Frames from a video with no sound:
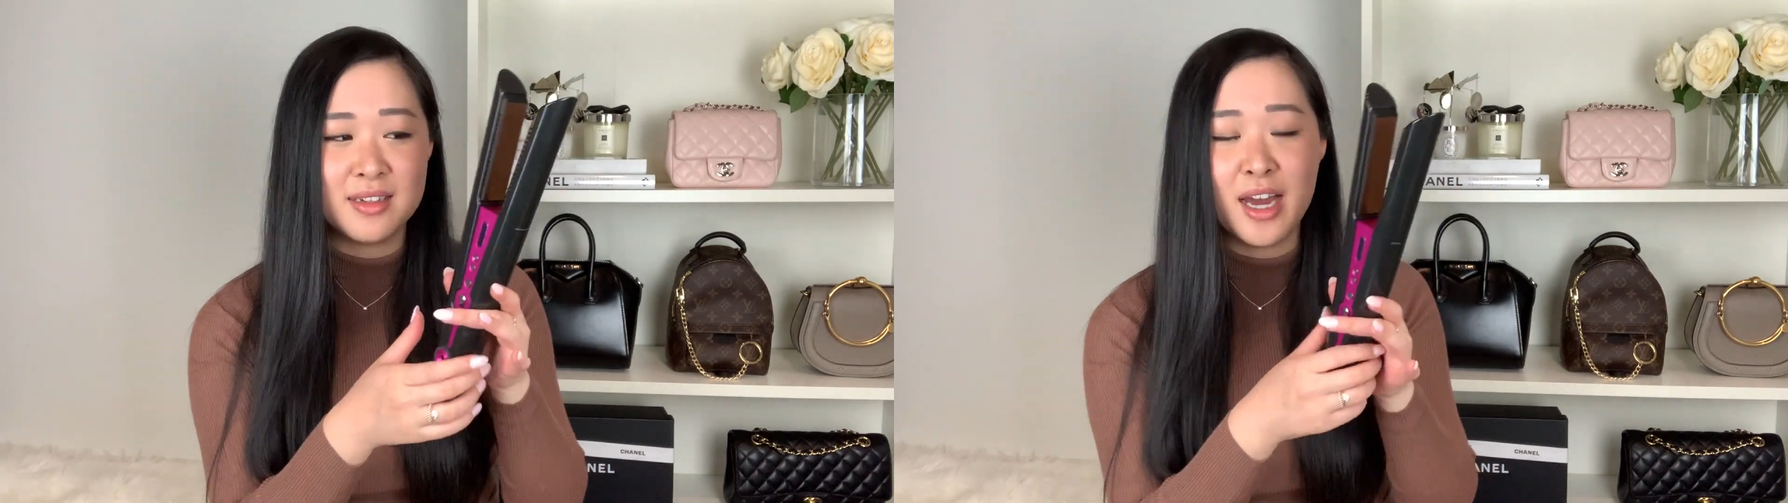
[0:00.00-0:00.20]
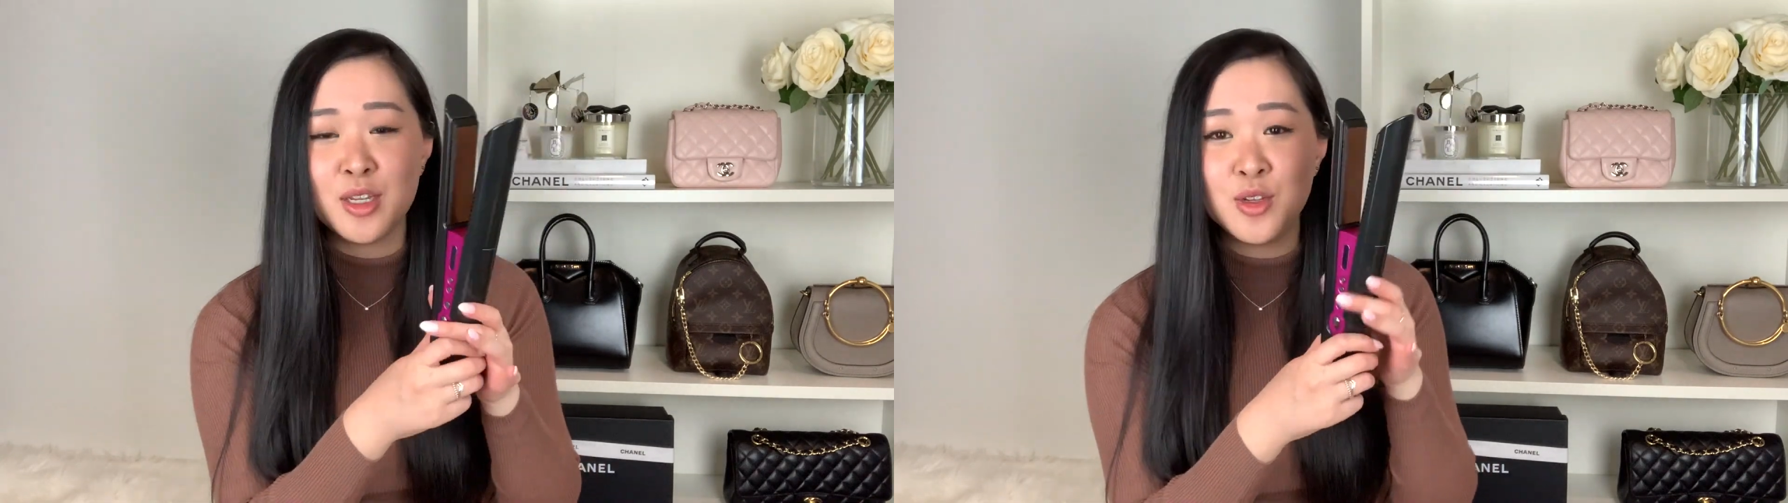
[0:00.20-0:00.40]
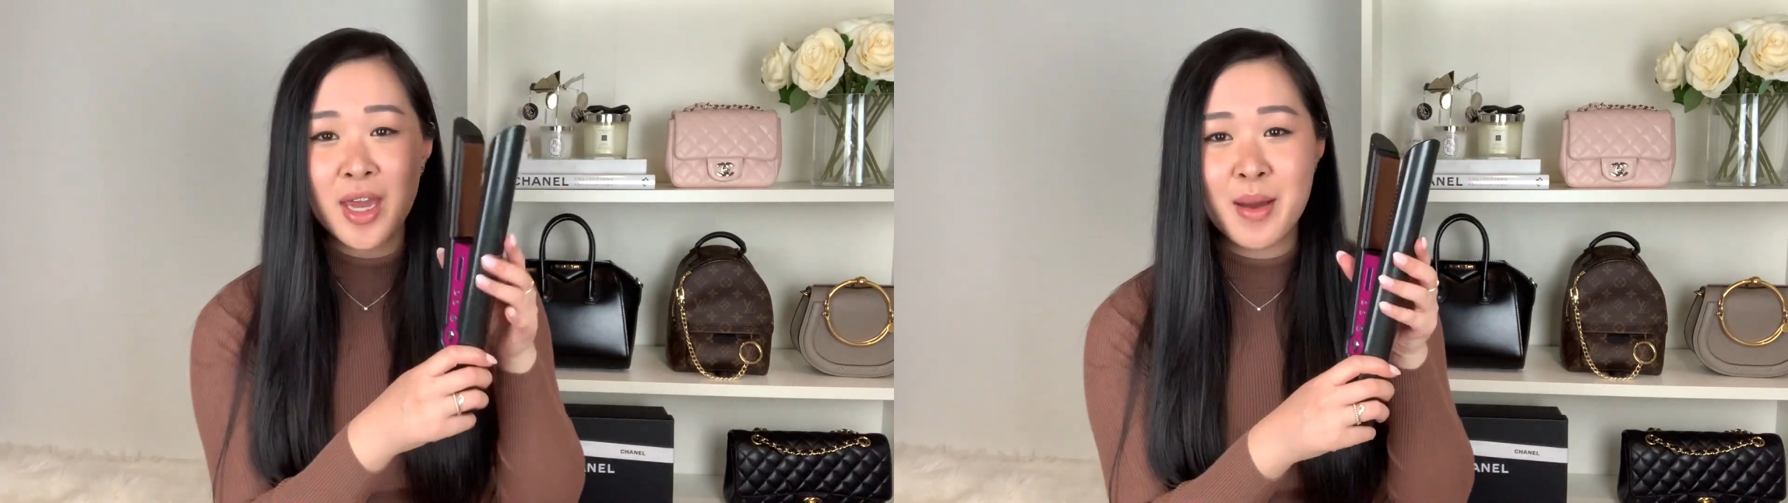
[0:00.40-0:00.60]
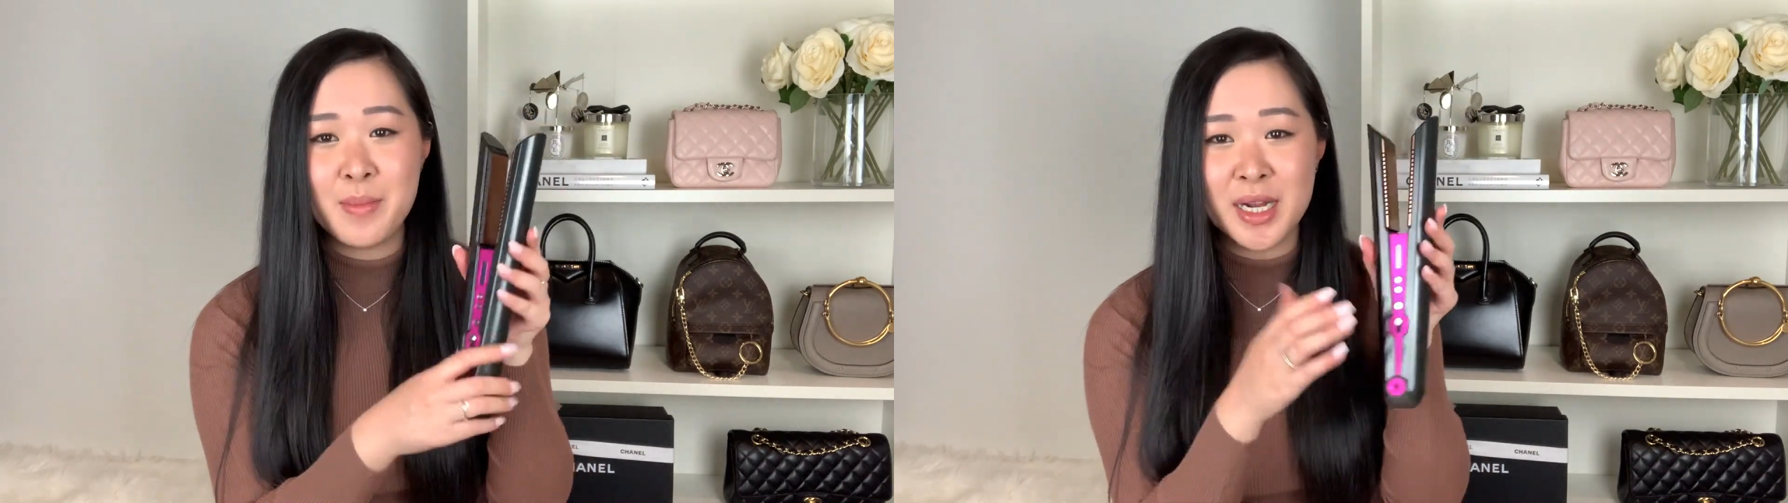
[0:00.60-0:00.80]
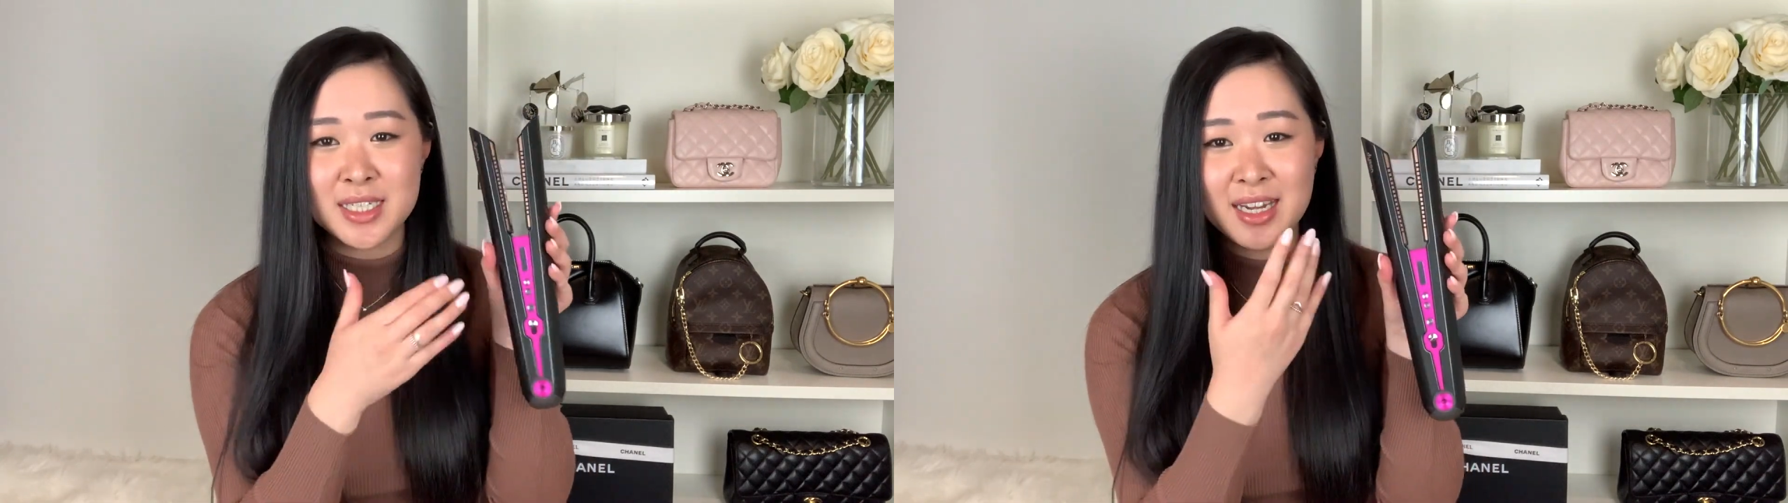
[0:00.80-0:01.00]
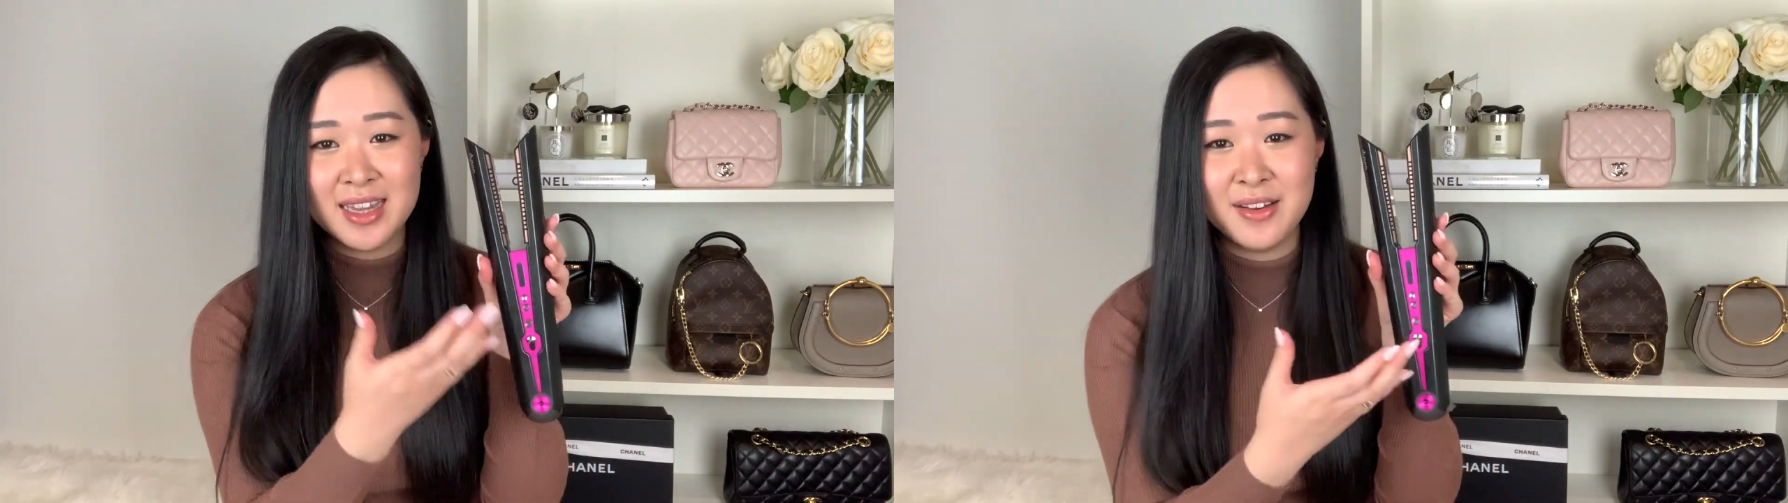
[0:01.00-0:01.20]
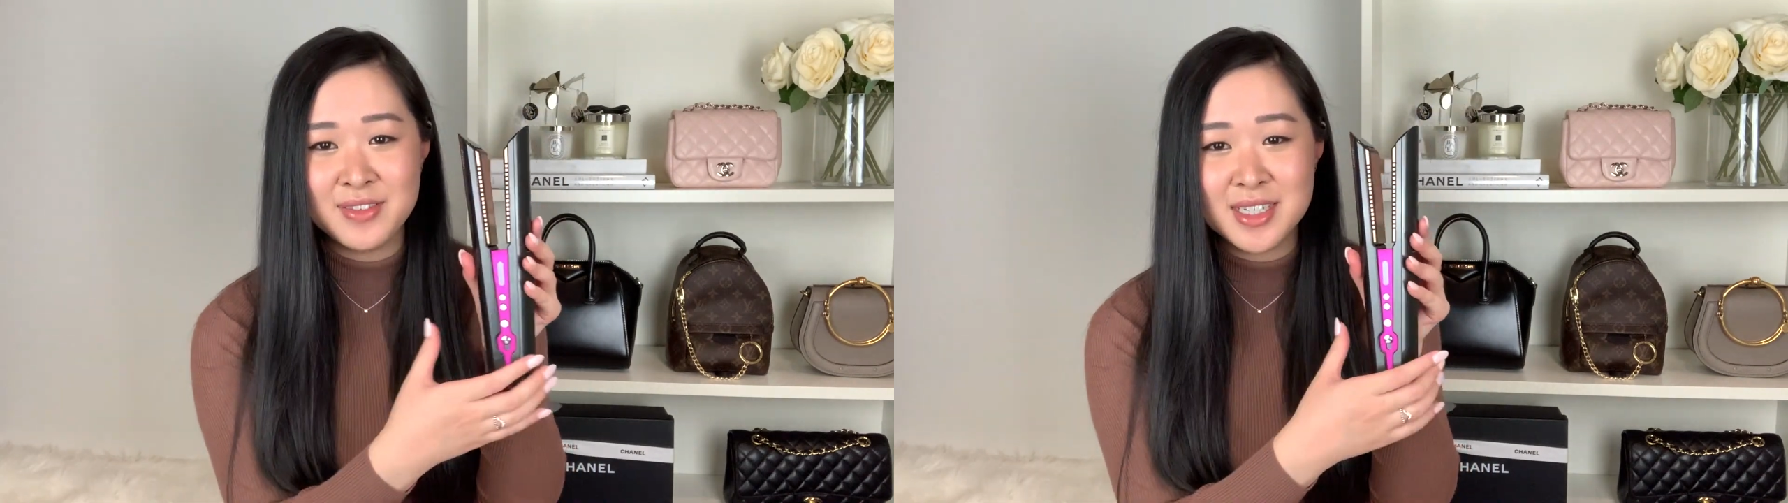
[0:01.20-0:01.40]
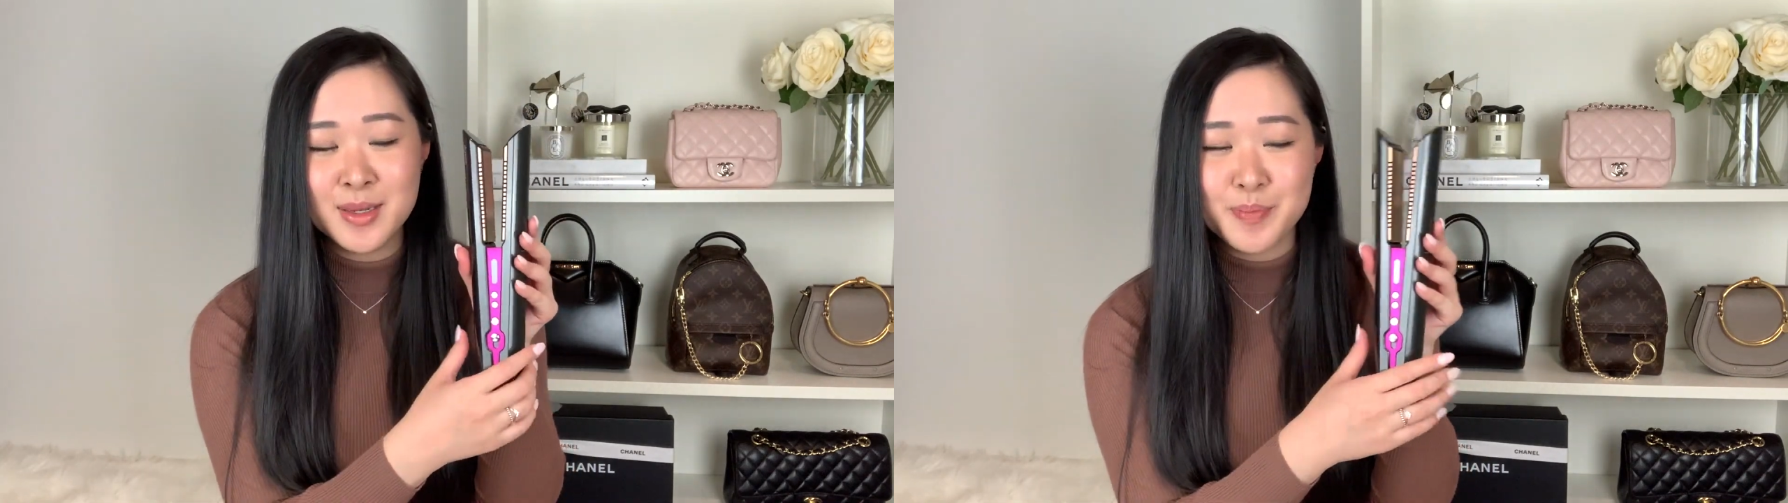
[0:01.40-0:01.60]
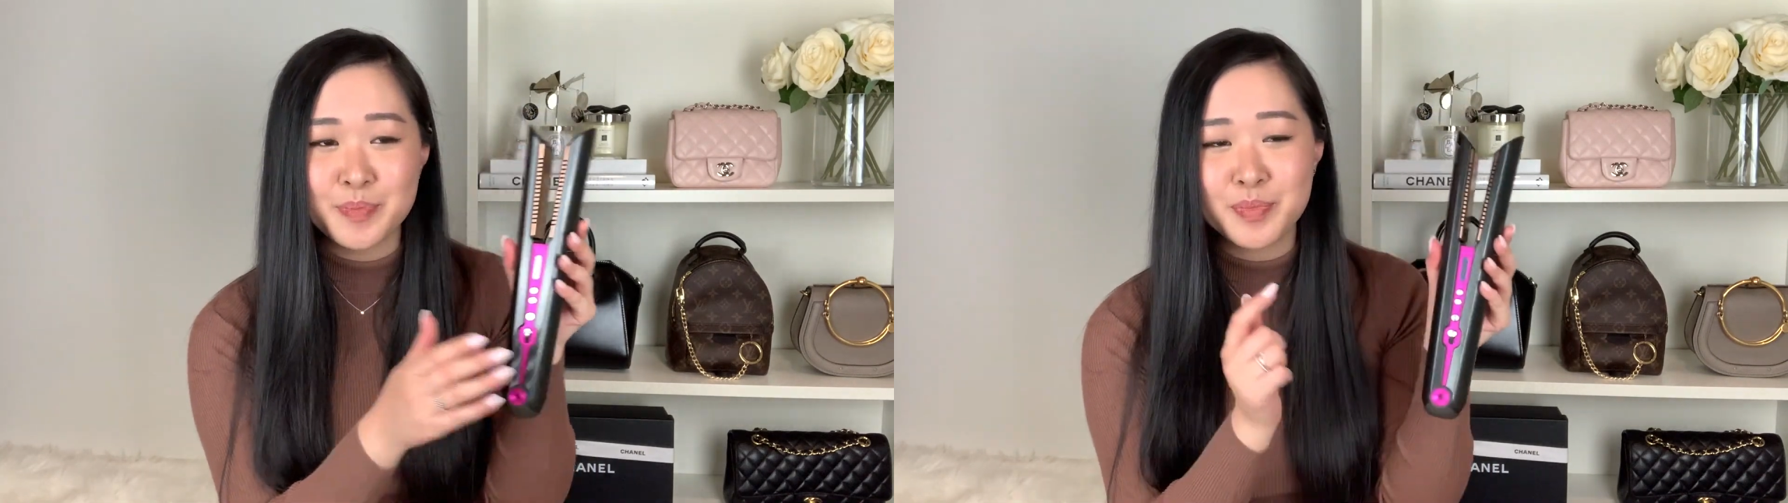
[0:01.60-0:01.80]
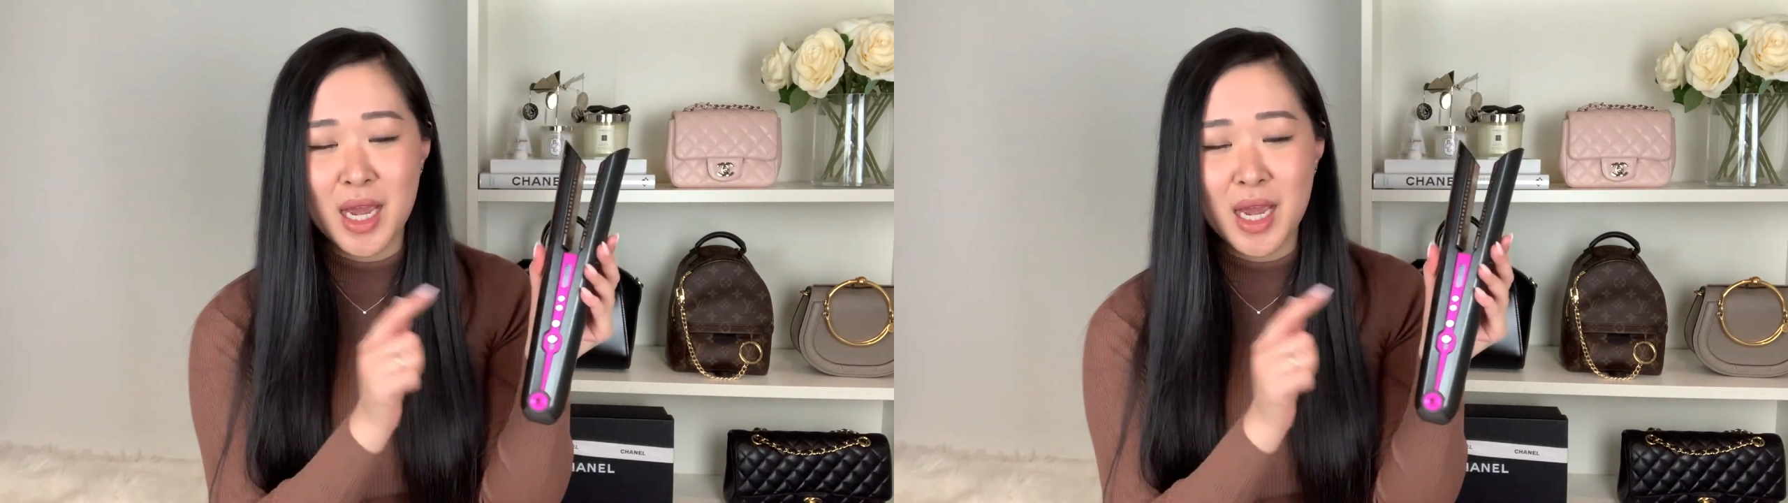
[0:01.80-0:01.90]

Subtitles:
I knew how much I loved it,